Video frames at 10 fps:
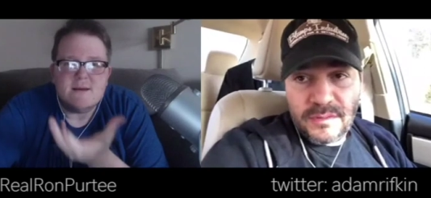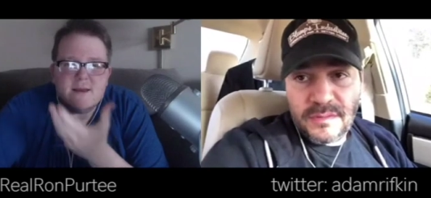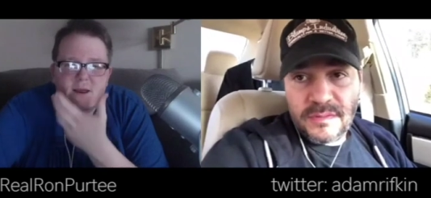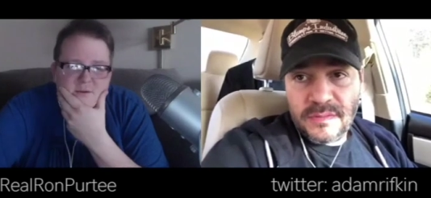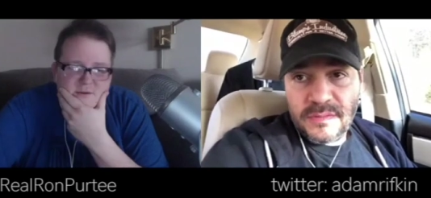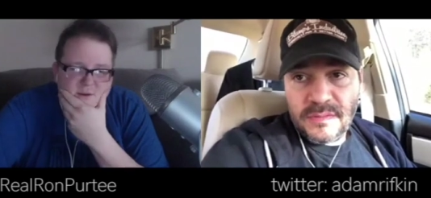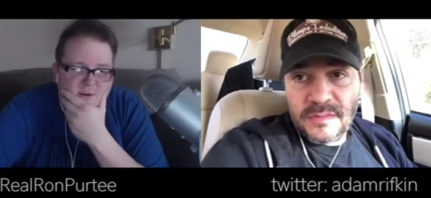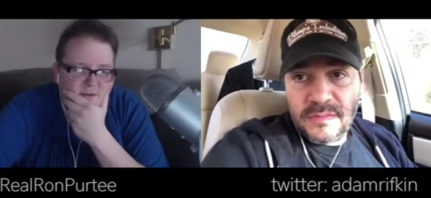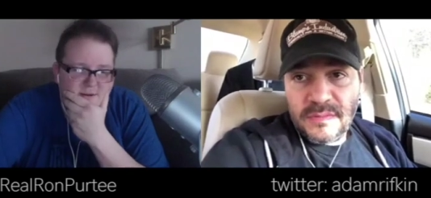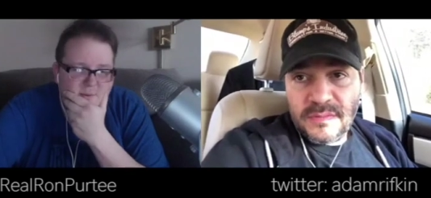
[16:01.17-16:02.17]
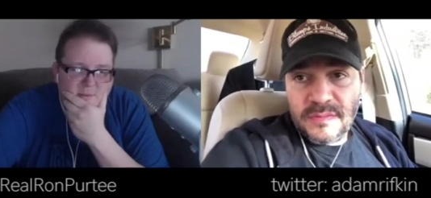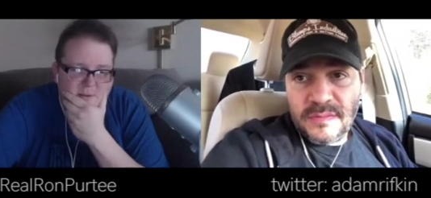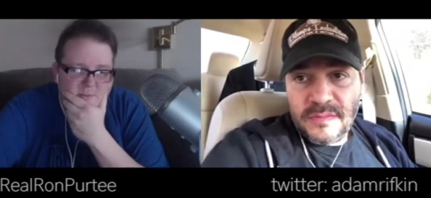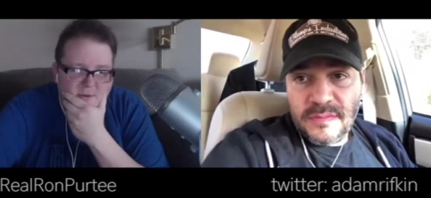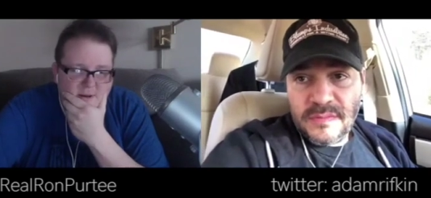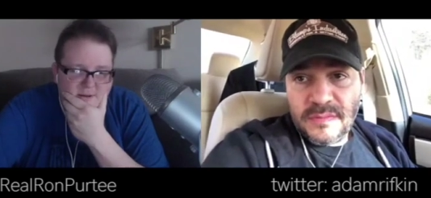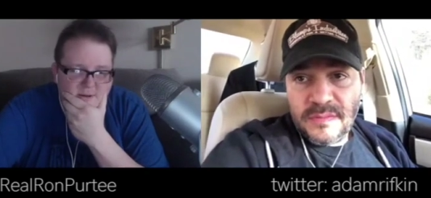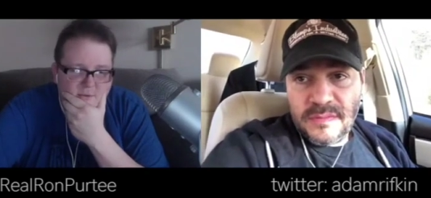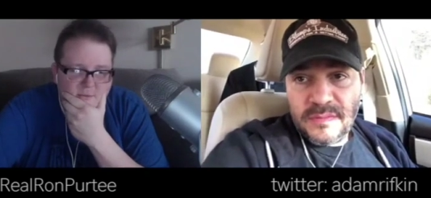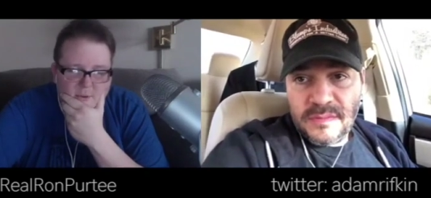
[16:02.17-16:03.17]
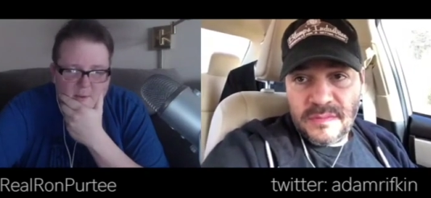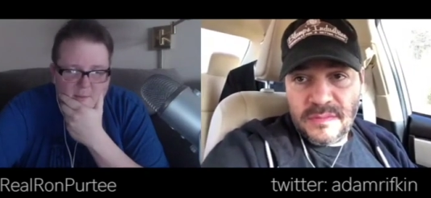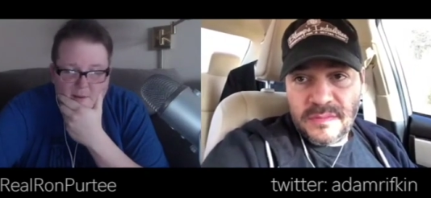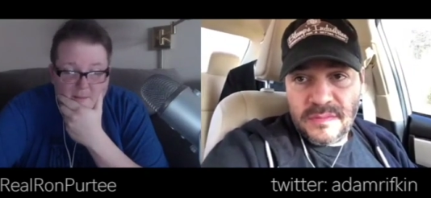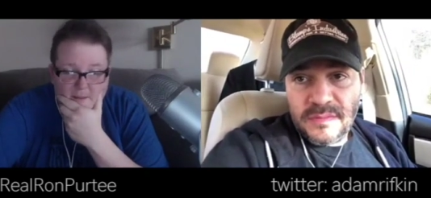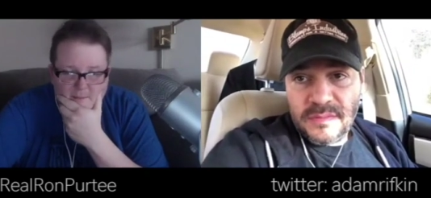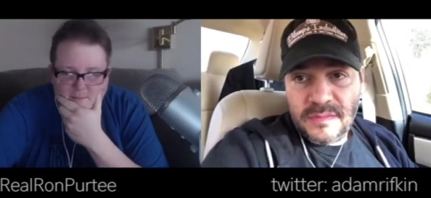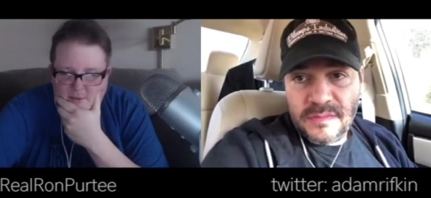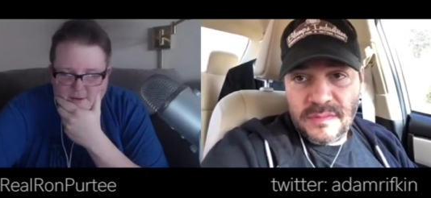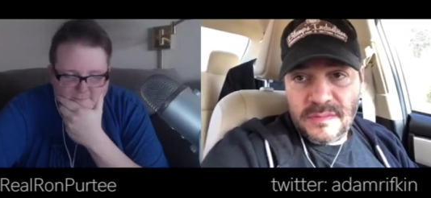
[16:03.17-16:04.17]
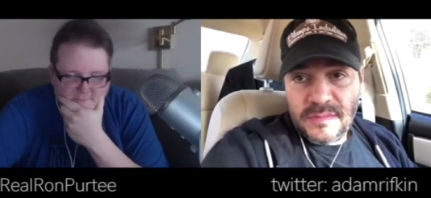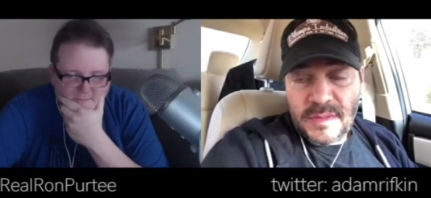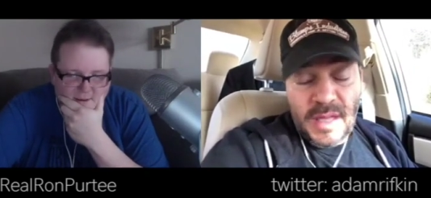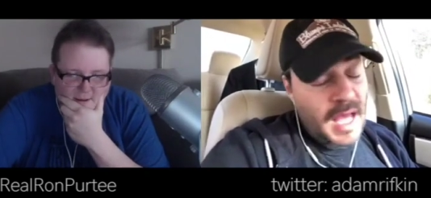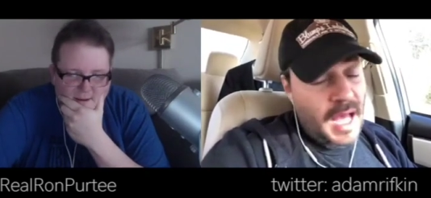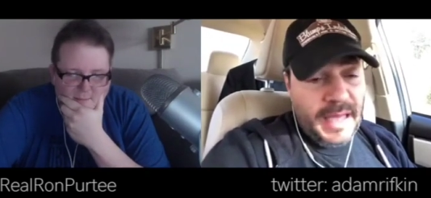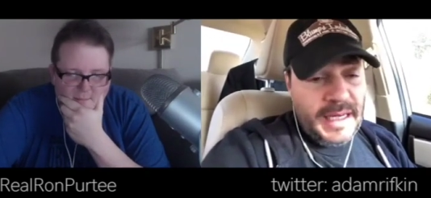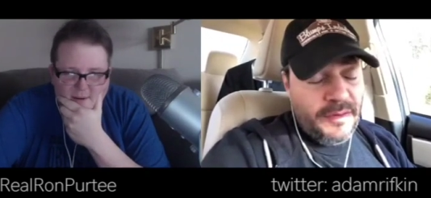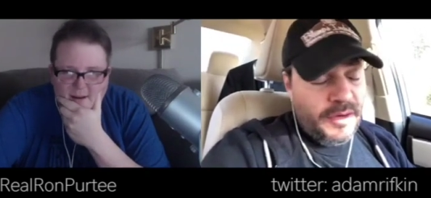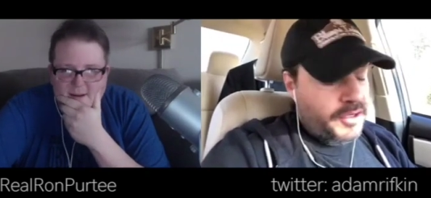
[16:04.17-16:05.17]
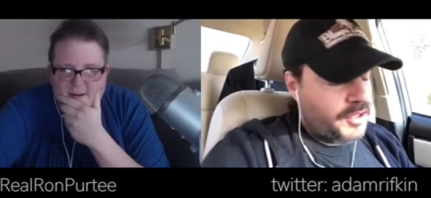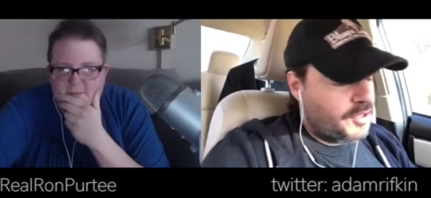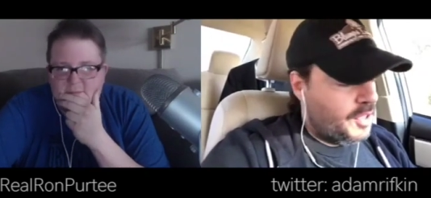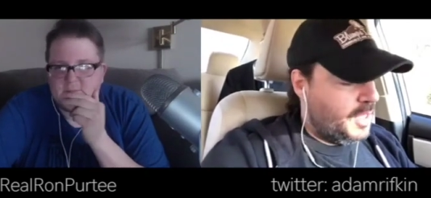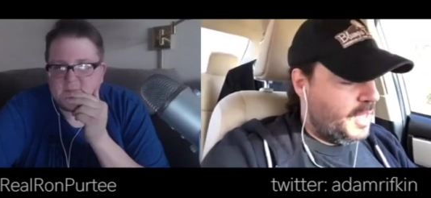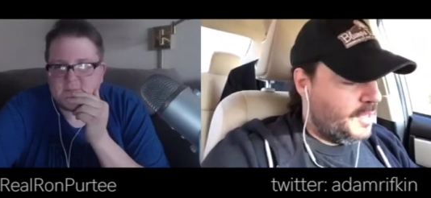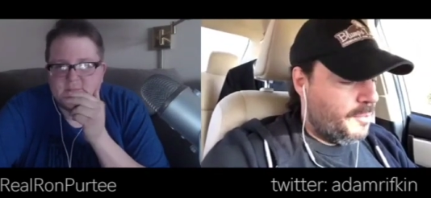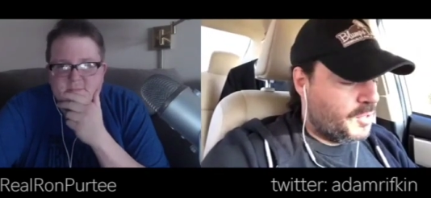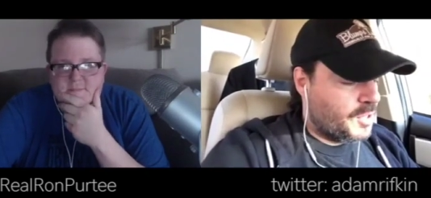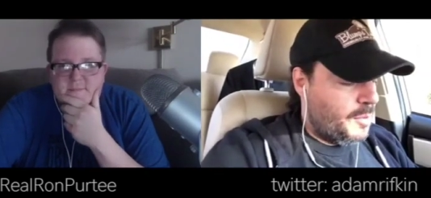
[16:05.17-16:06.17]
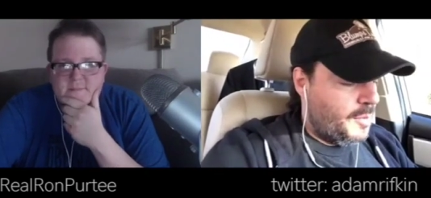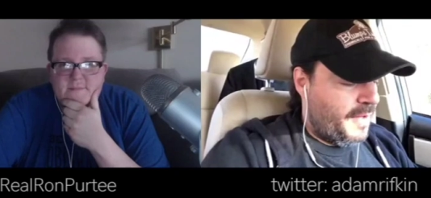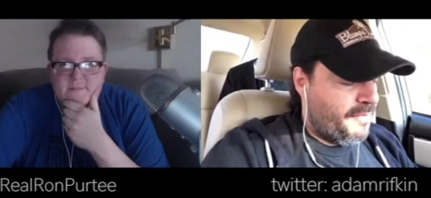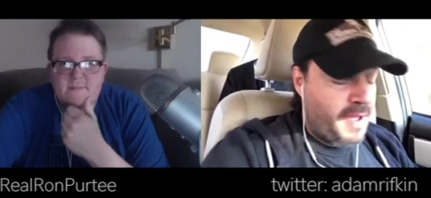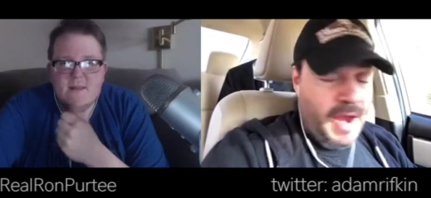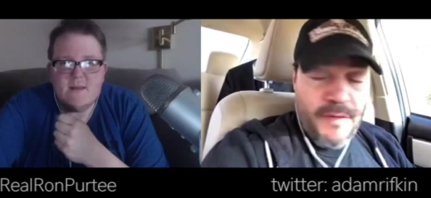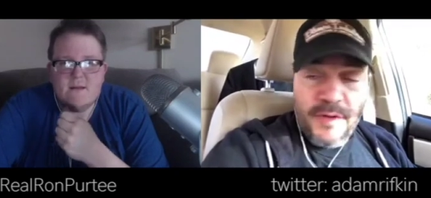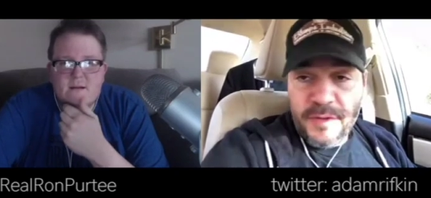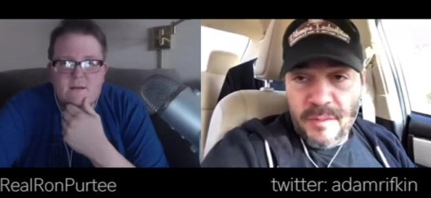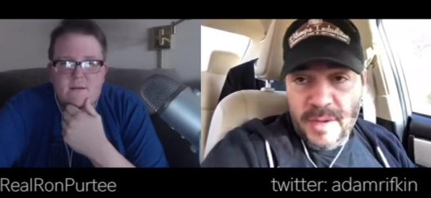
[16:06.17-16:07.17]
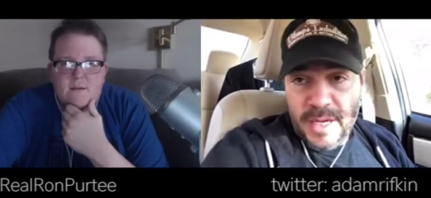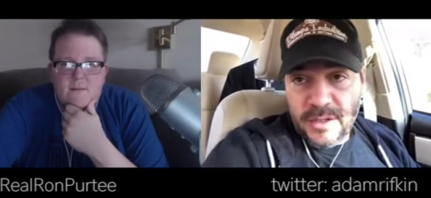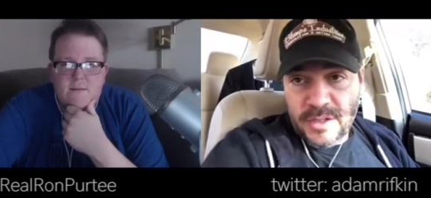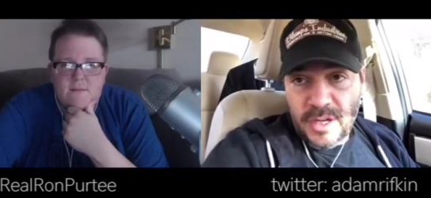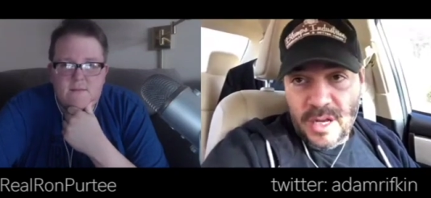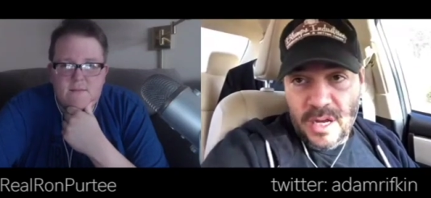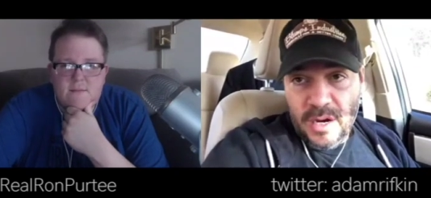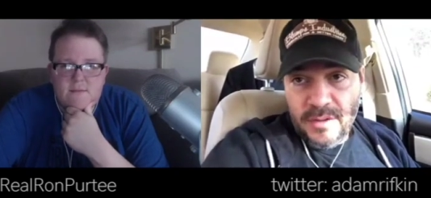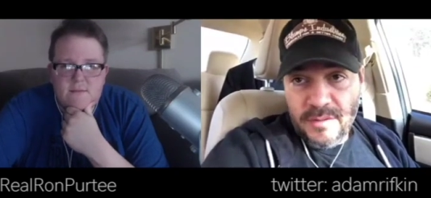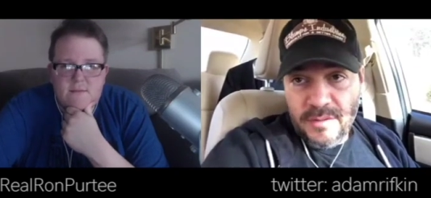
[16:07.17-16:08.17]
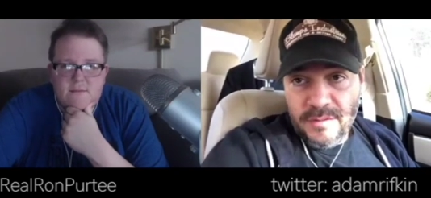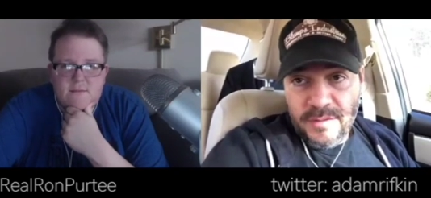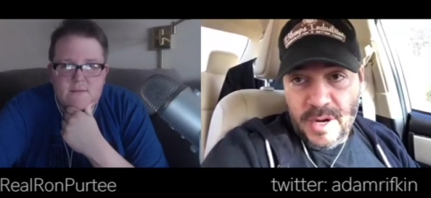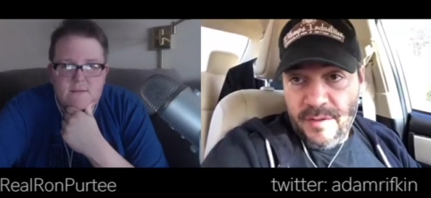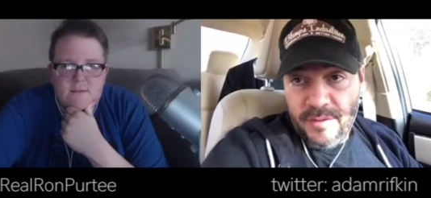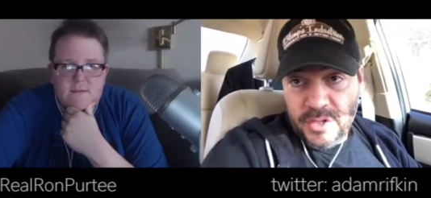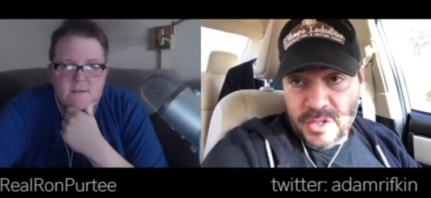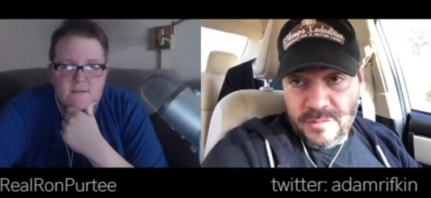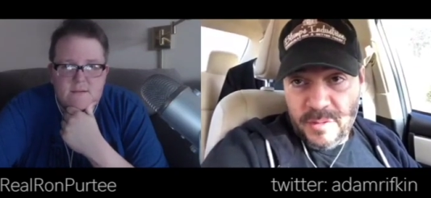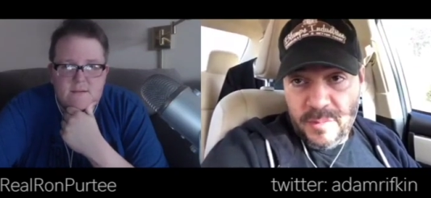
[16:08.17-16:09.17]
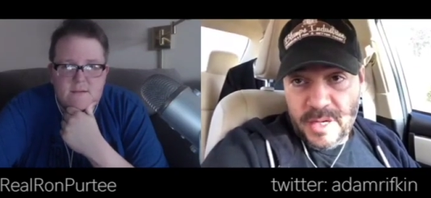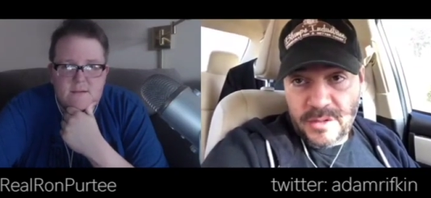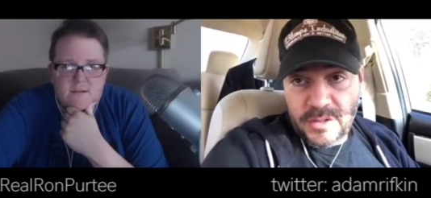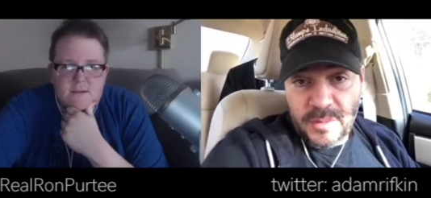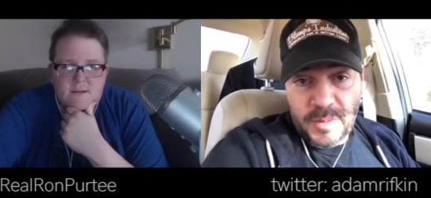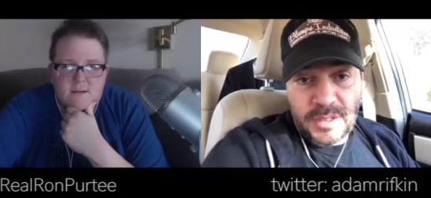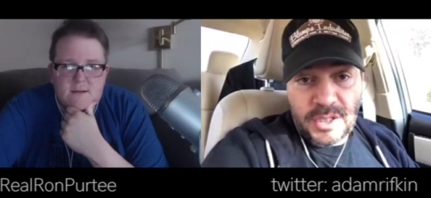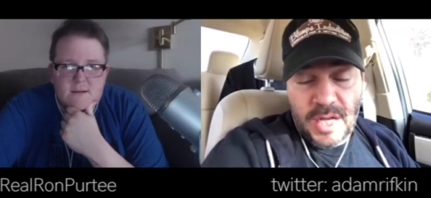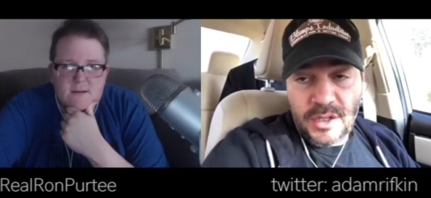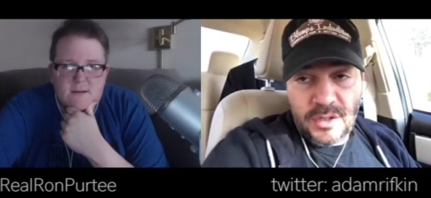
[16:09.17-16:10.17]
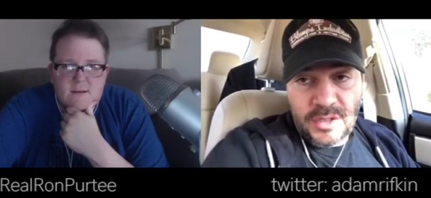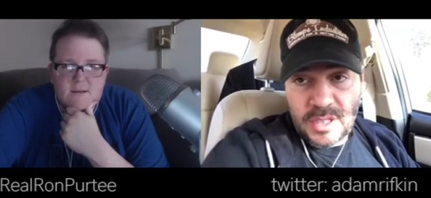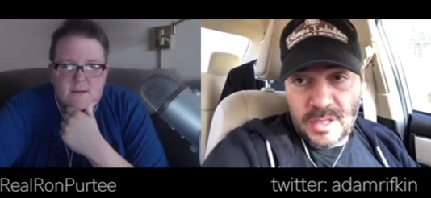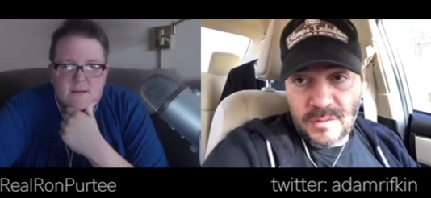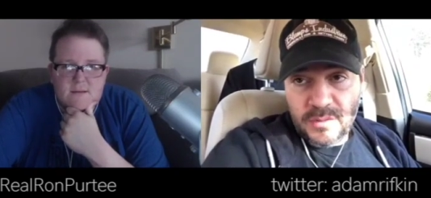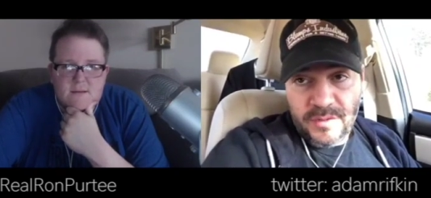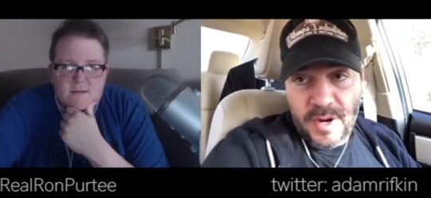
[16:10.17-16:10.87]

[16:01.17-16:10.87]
Speaker 1: You know, so I don't see why people get so weird about that. But I
Speaker 2: never understood it either. Some of my favorite filmmakers are very versatile filmmakers. I mean, John Huston,